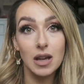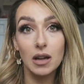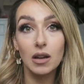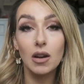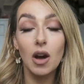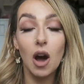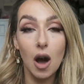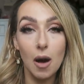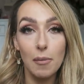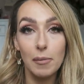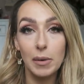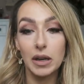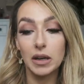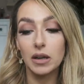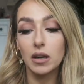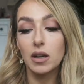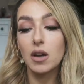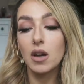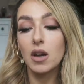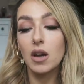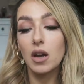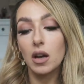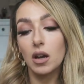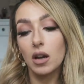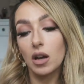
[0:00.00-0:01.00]
a common
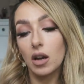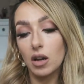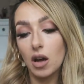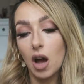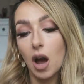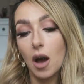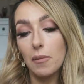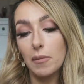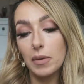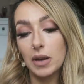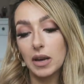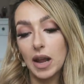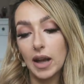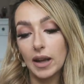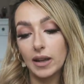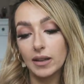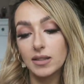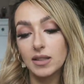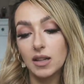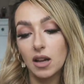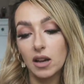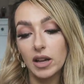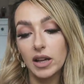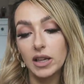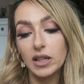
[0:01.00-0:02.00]
a common
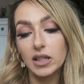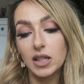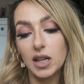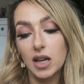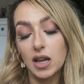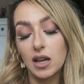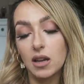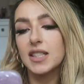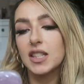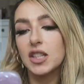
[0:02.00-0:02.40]
anxiety.